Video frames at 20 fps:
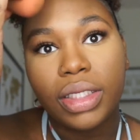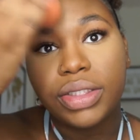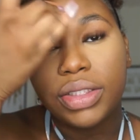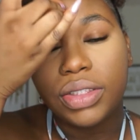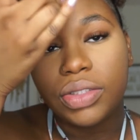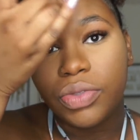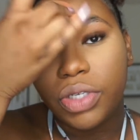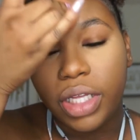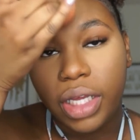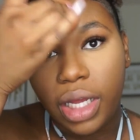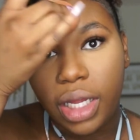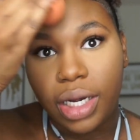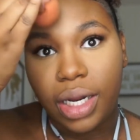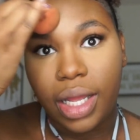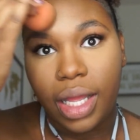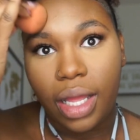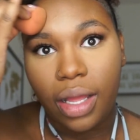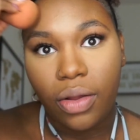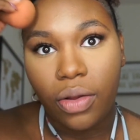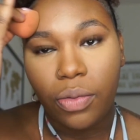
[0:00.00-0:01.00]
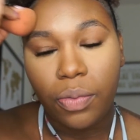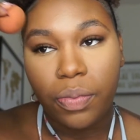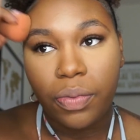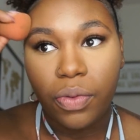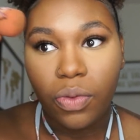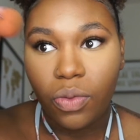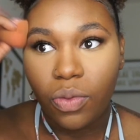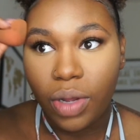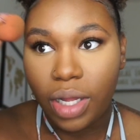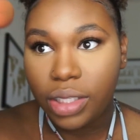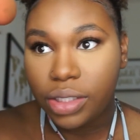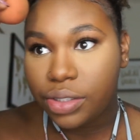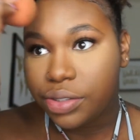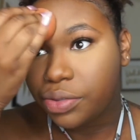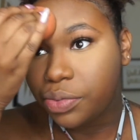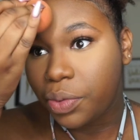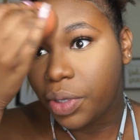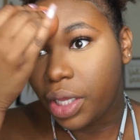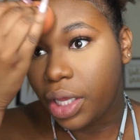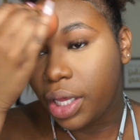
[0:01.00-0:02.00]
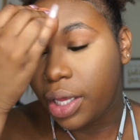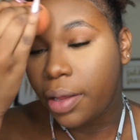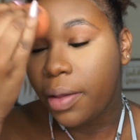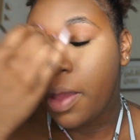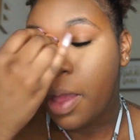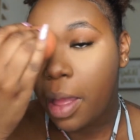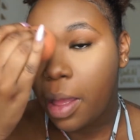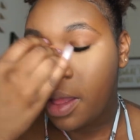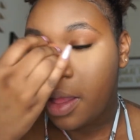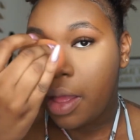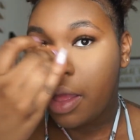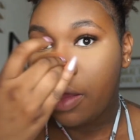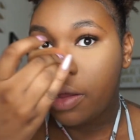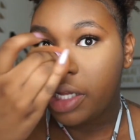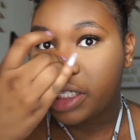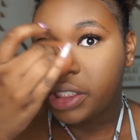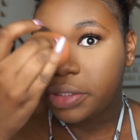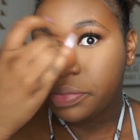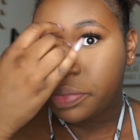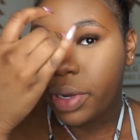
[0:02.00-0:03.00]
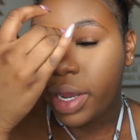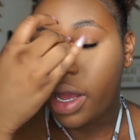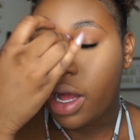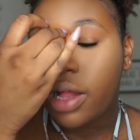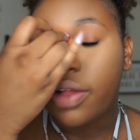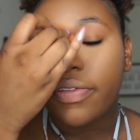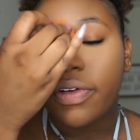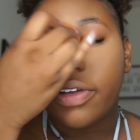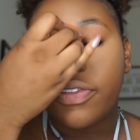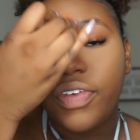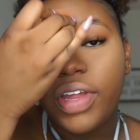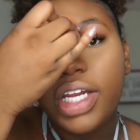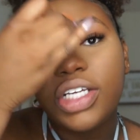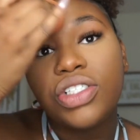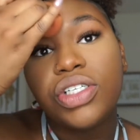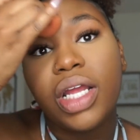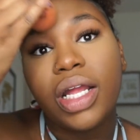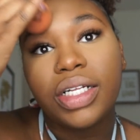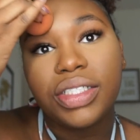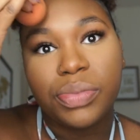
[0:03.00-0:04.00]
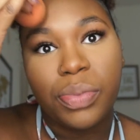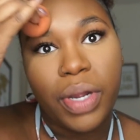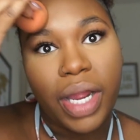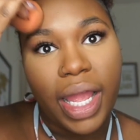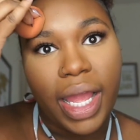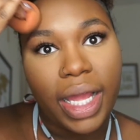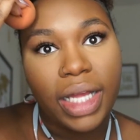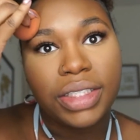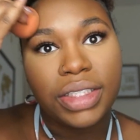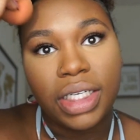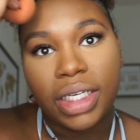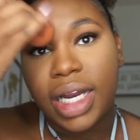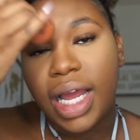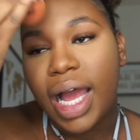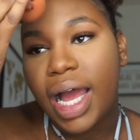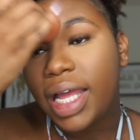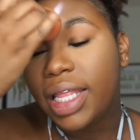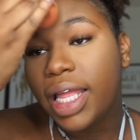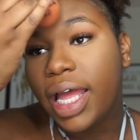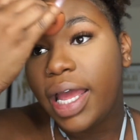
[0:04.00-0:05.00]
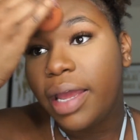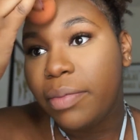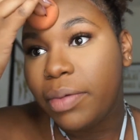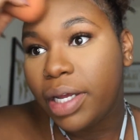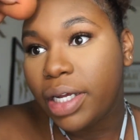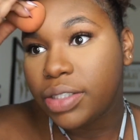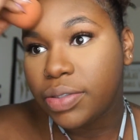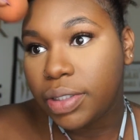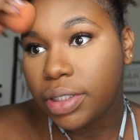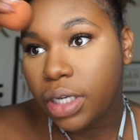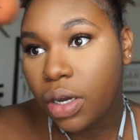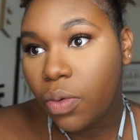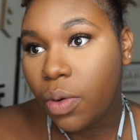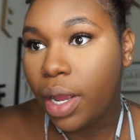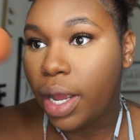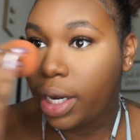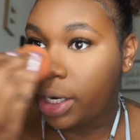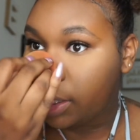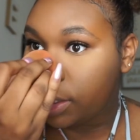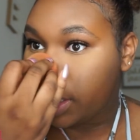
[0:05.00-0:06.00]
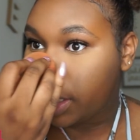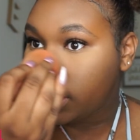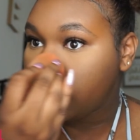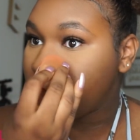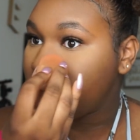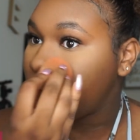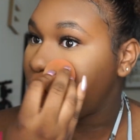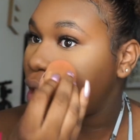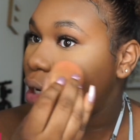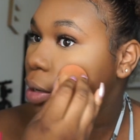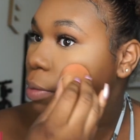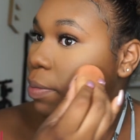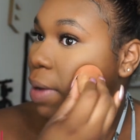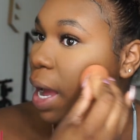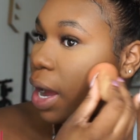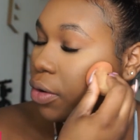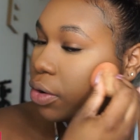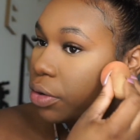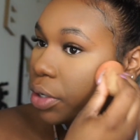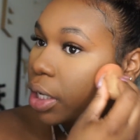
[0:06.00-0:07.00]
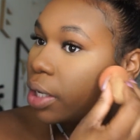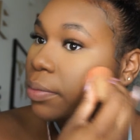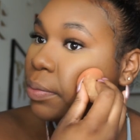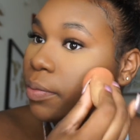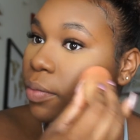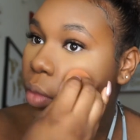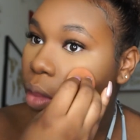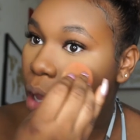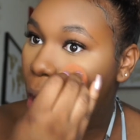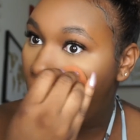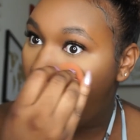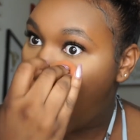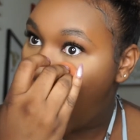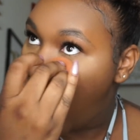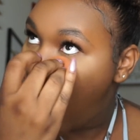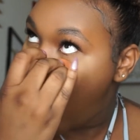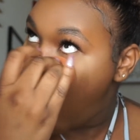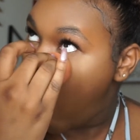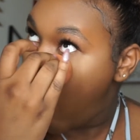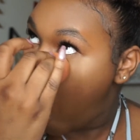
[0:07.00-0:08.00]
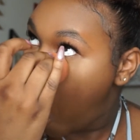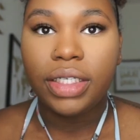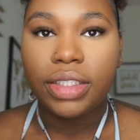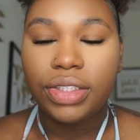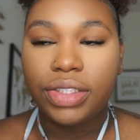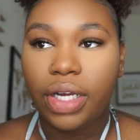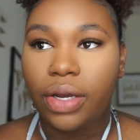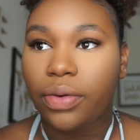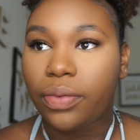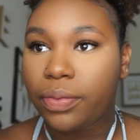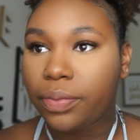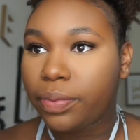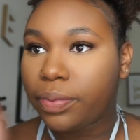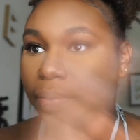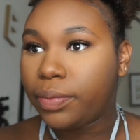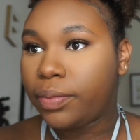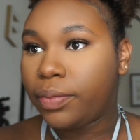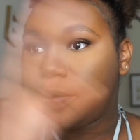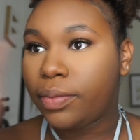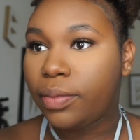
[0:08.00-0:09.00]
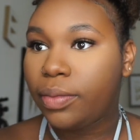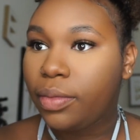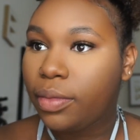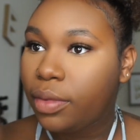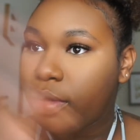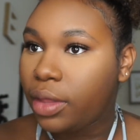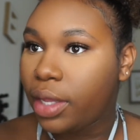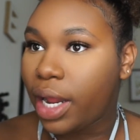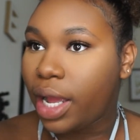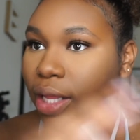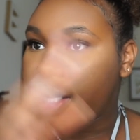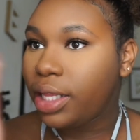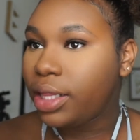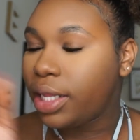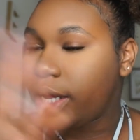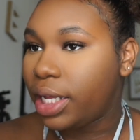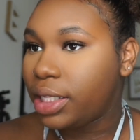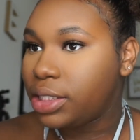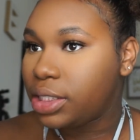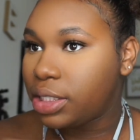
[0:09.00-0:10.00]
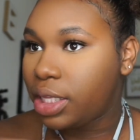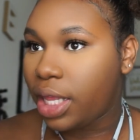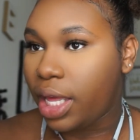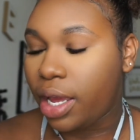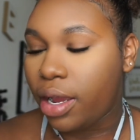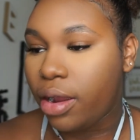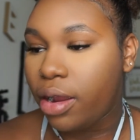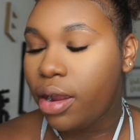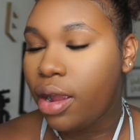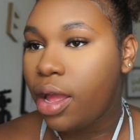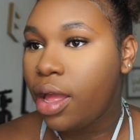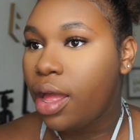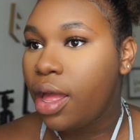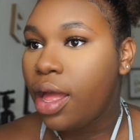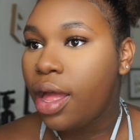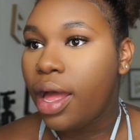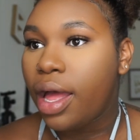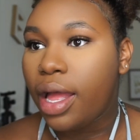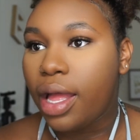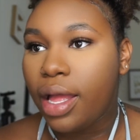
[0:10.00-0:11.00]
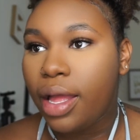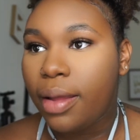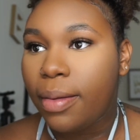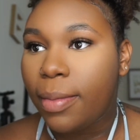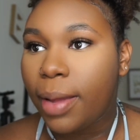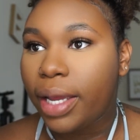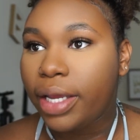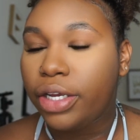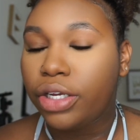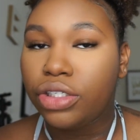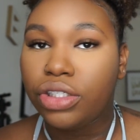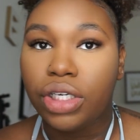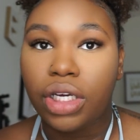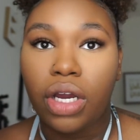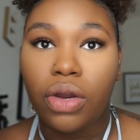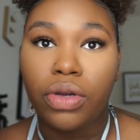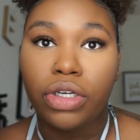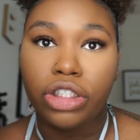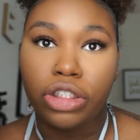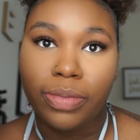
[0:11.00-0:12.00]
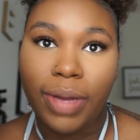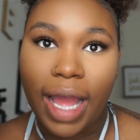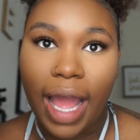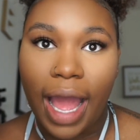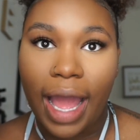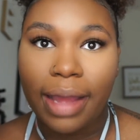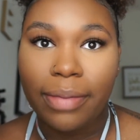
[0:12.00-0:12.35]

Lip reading: And this is really going to help once we spray all of our finishing sprays and highlight, because we don't want anything to look powdery. So now that that's there, I usually go into